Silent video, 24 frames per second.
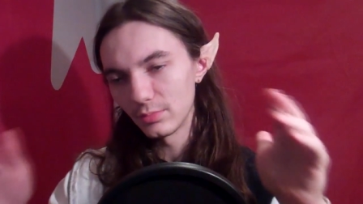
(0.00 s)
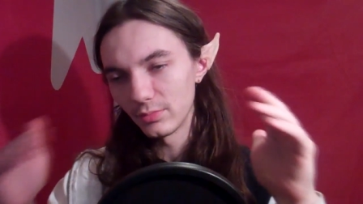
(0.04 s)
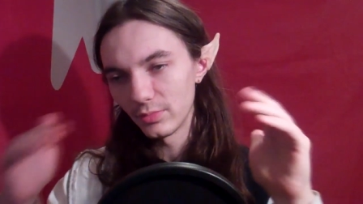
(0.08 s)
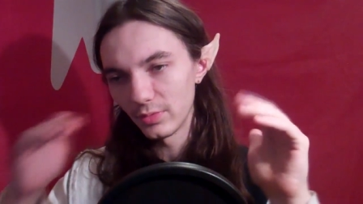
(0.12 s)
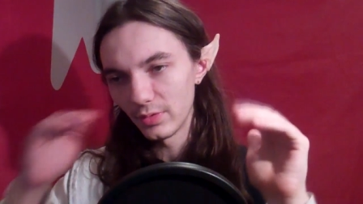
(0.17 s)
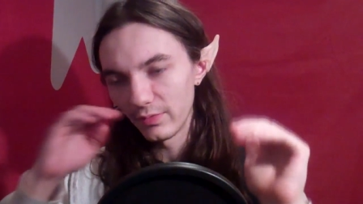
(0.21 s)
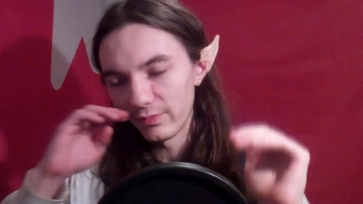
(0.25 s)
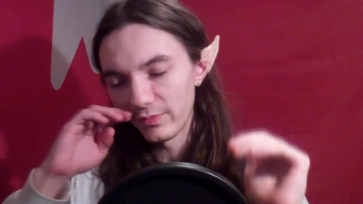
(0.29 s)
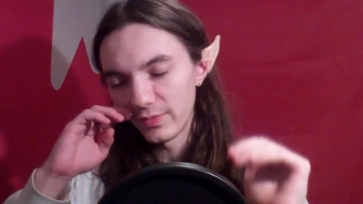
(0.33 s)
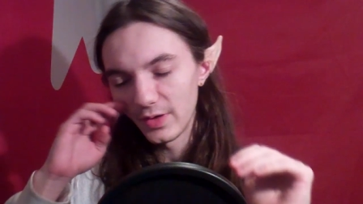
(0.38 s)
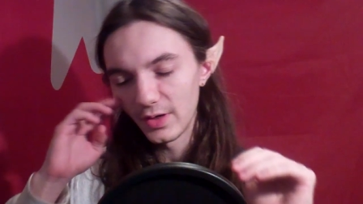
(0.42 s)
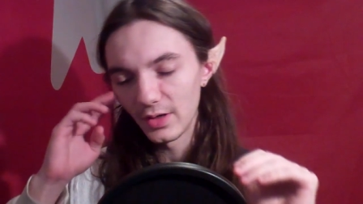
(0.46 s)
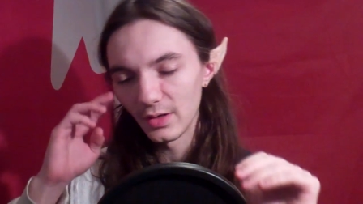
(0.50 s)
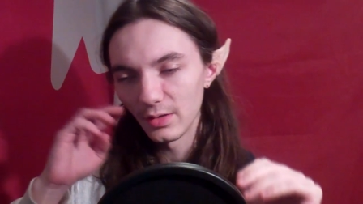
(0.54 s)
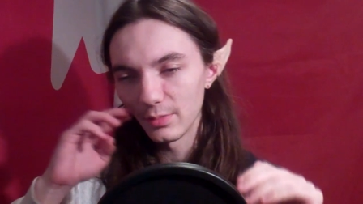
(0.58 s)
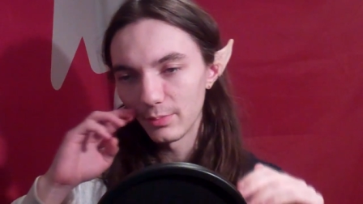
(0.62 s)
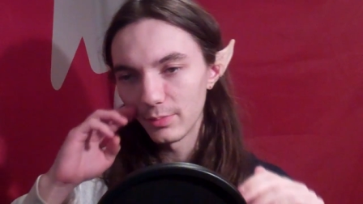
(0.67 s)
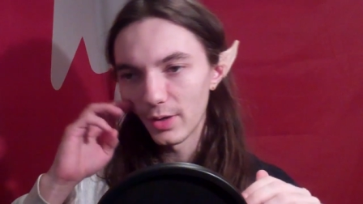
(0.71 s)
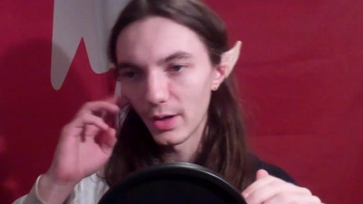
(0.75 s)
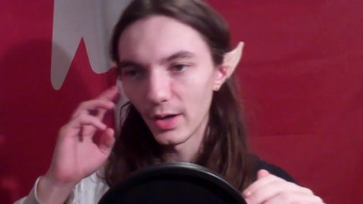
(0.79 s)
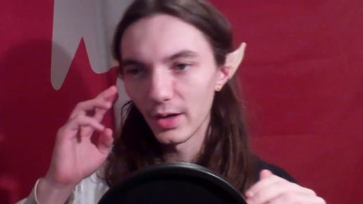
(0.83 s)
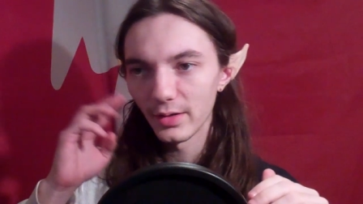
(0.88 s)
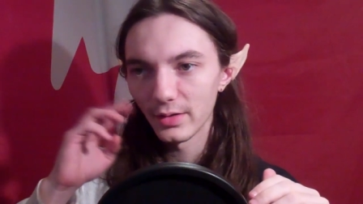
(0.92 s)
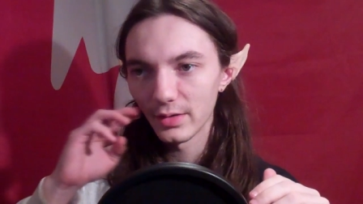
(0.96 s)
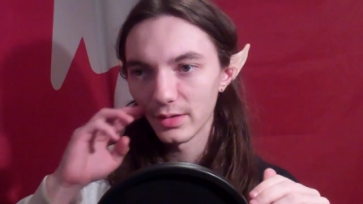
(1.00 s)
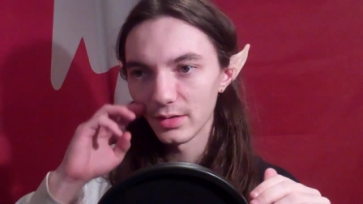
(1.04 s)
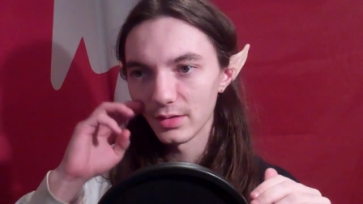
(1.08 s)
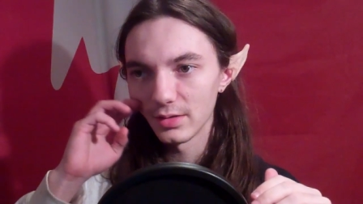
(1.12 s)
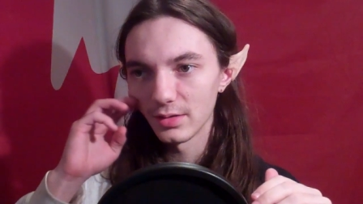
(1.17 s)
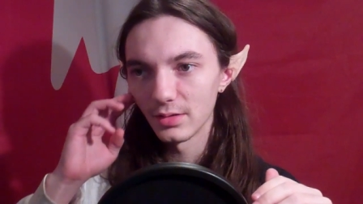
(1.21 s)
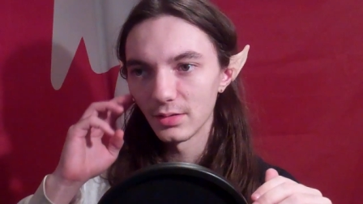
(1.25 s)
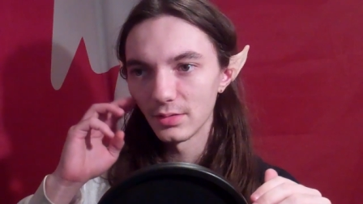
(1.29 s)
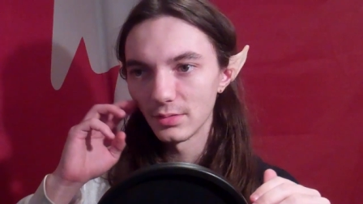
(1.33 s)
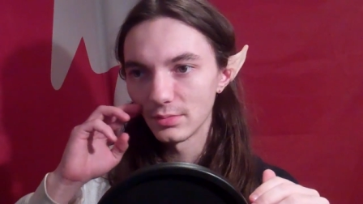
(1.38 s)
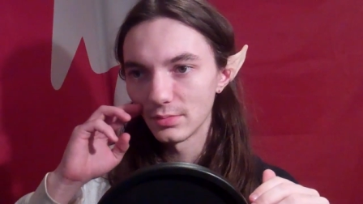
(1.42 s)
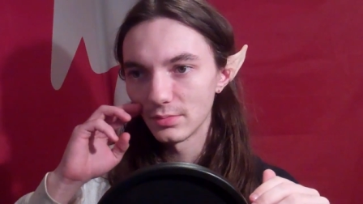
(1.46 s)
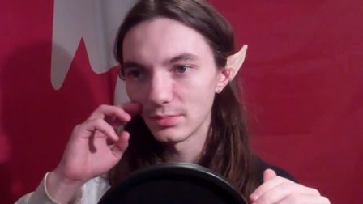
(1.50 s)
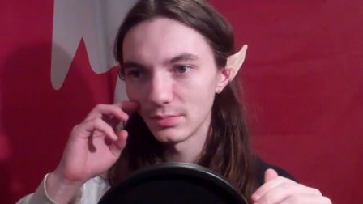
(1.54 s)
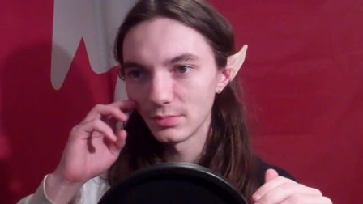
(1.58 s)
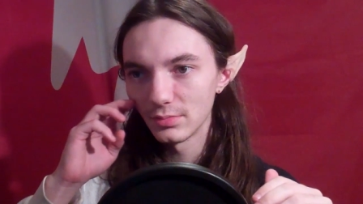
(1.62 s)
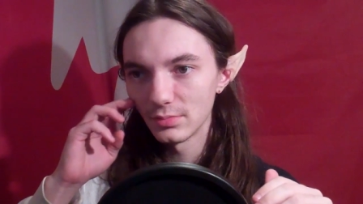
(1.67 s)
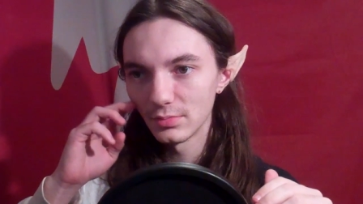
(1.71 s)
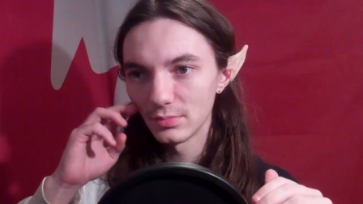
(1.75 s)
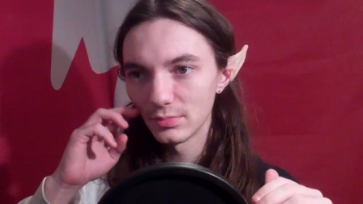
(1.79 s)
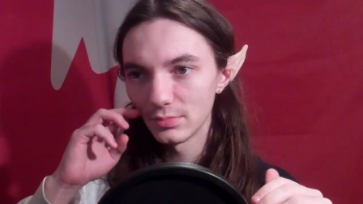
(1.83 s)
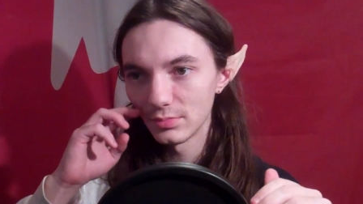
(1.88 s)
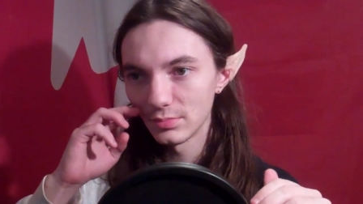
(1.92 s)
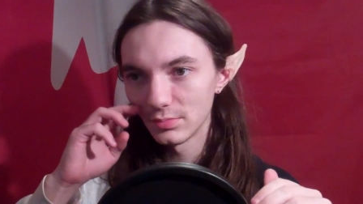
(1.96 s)
defeating the boss and
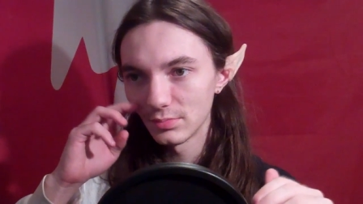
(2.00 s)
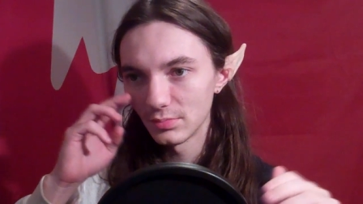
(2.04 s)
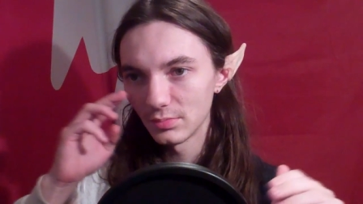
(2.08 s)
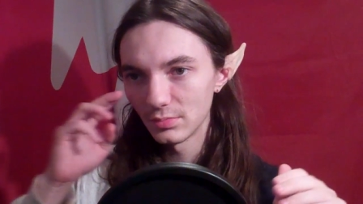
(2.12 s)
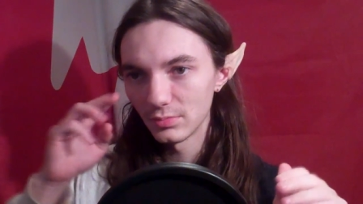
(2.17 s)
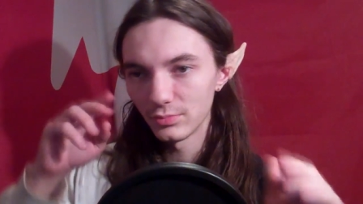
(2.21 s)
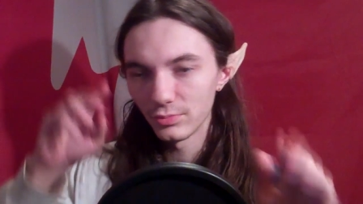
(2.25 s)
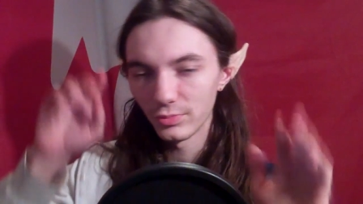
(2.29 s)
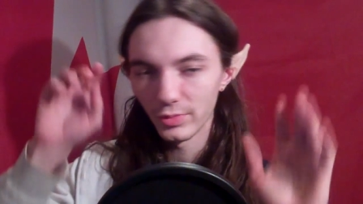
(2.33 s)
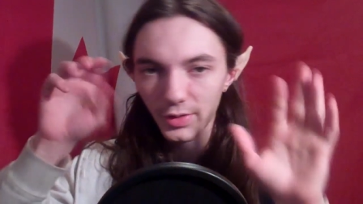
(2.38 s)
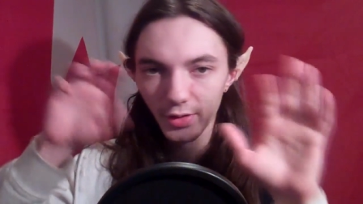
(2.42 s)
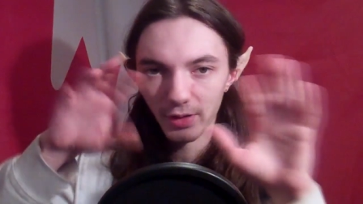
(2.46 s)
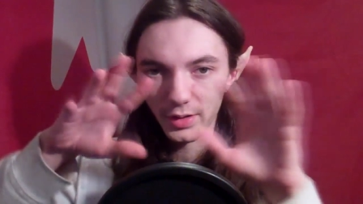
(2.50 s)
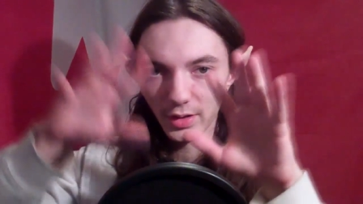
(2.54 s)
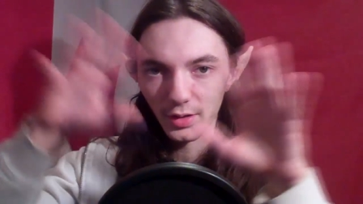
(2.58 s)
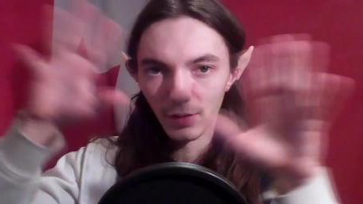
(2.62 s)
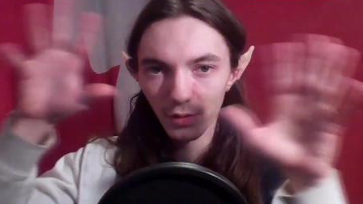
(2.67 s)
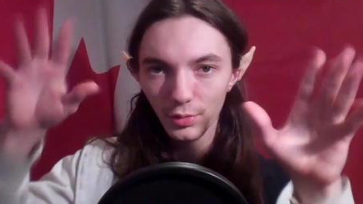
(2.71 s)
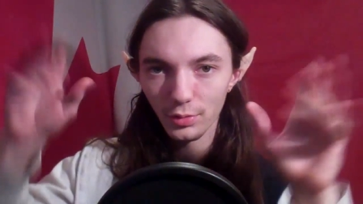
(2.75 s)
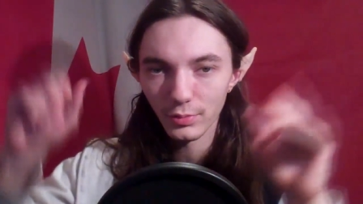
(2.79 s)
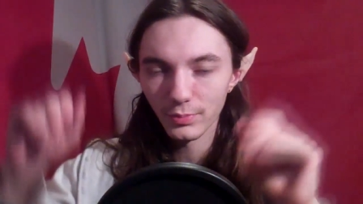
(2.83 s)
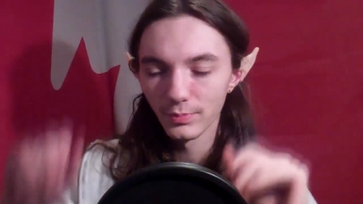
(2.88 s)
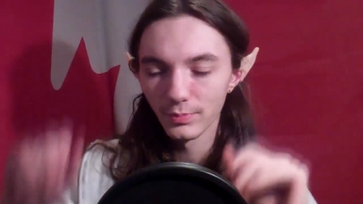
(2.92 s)
right here.